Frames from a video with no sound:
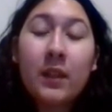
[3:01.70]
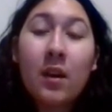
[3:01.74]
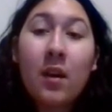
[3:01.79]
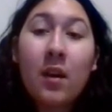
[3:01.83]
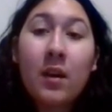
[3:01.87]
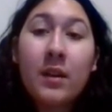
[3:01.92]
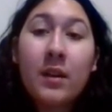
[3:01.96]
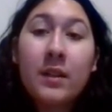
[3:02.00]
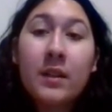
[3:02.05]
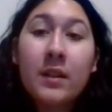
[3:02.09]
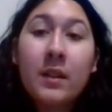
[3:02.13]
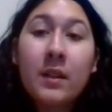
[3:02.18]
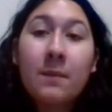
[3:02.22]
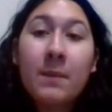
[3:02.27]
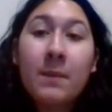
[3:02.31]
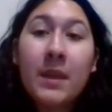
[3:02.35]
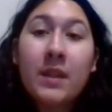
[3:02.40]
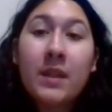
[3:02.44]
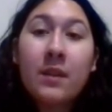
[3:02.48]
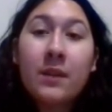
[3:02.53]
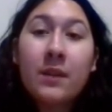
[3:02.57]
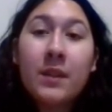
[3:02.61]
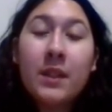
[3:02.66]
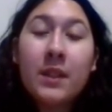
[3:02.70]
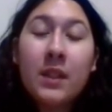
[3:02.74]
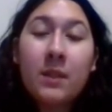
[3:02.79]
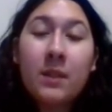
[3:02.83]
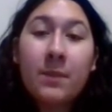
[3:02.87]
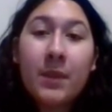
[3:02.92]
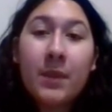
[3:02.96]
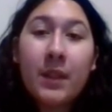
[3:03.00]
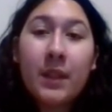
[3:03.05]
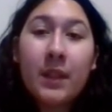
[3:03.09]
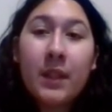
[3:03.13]
cause mental
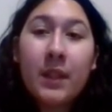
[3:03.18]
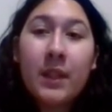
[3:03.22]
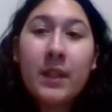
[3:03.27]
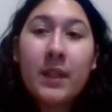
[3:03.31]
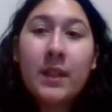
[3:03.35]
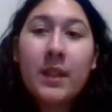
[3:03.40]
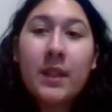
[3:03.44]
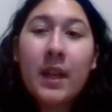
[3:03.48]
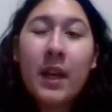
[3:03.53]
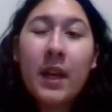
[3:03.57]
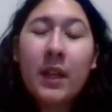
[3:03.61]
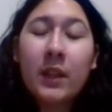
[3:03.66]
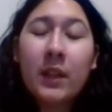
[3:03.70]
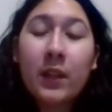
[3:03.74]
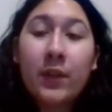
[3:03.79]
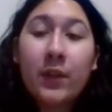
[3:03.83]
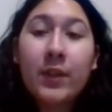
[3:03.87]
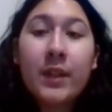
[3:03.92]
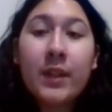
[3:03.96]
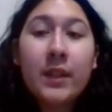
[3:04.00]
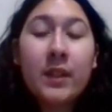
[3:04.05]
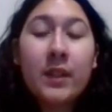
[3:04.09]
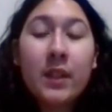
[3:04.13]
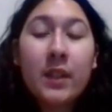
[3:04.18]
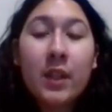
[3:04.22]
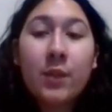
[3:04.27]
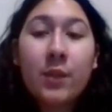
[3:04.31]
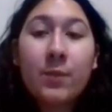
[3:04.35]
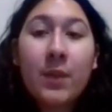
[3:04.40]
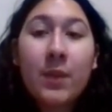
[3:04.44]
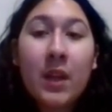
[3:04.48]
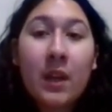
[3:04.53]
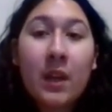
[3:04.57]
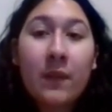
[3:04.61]
disabilities and
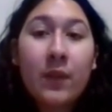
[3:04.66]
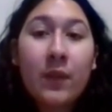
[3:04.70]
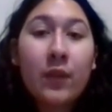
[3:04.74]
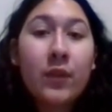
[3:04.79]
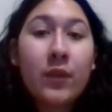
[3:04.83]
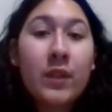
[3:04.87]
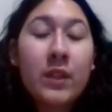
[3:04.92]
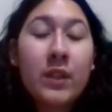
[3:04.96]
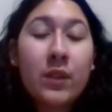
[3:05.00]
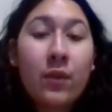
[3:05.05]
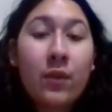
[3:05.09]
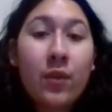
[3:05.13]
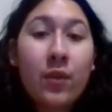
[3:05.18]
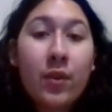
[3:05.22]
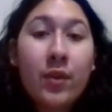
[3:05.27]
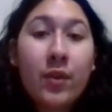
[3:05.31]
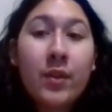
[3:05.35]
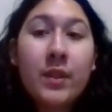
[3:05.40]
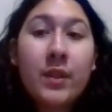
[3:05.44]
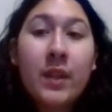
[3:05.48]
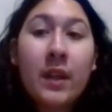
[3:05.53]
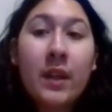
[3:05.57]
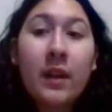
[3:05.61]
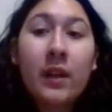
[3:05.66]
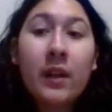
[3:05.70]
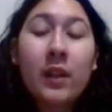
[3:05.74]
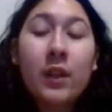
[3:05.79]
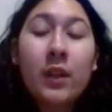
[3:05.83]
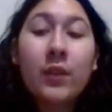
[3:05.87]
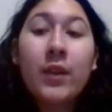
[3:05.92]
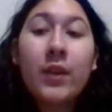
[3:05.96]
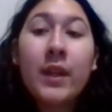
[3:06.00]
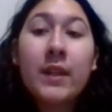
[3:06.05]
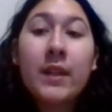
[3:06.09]
learning/behavioral disorders that
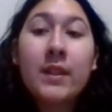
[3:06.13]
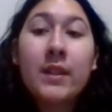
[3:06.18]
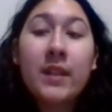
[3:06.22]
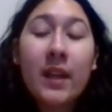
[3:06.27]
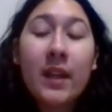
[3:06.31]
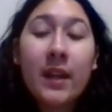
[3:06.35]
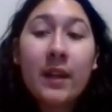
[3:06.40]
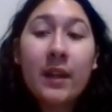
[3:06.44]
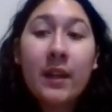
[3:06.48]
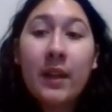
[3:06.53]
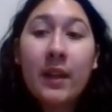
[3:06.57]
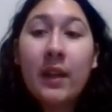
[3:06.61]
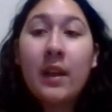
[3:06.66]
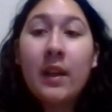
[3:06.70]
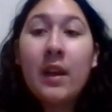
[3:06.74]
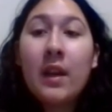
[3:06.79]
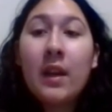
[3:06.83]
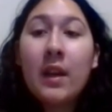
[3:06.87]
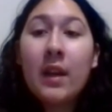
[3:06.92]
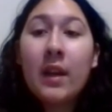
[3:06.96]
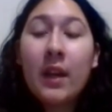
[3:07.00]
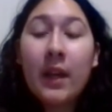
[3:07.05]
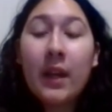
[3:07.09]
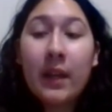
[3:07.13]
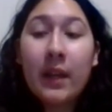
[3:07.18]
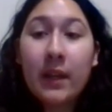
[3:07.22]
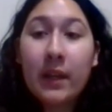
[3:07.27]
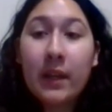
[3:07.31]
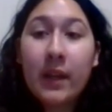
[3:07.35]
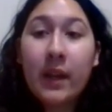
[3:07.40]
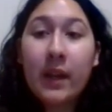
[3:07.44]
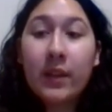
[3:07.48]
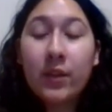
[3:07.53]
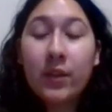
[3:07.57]
include anxiety,
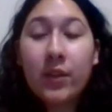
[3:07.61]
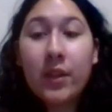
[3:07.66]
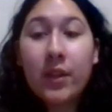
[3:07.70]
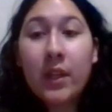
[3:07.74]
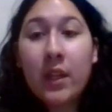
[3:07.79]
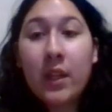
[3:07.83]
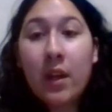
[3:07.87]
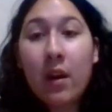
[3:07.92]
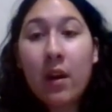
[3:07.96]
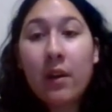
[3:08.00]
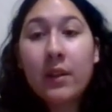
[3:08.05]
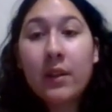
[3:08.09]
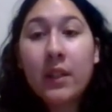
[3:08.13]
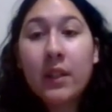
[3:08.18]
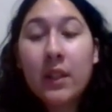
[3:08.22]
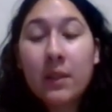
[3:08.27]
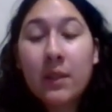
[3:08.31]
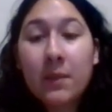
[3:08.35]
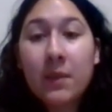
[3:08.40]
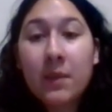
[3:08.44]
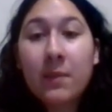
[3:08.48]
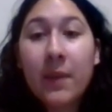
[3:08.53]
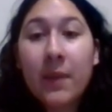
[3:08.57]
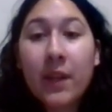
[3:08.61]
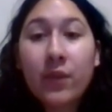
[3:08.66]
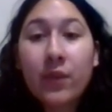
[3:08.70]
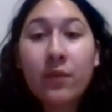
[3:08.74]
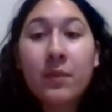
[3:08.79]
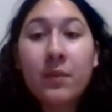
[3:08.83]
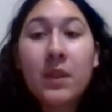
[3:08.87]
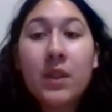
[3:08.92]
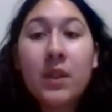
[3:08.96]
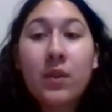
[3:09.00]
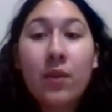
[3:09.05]
ADHD, autism
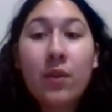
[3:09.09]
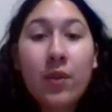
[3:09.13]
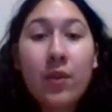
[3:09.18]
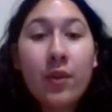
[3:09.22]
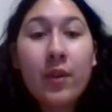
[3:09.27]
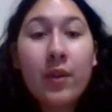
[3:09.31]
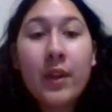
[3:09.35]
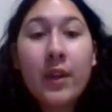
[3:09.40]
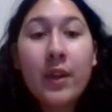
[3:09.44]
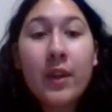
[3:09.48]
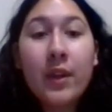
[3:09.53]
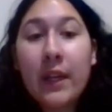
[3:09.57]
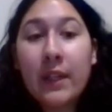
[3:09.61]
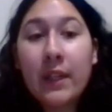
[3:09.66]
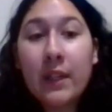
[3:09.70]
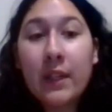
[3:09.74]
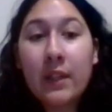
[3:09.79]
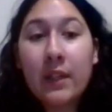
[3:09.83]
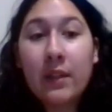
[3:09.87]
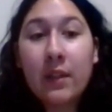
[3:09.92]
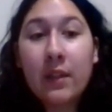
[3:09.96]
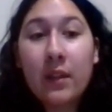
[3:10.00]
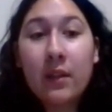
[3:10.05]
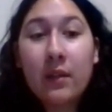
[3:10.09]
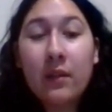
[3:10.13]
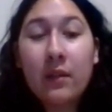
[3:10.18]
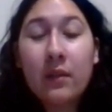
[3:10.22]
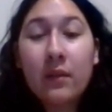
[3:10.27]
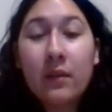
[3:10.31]
spectrum disorder, and ADD.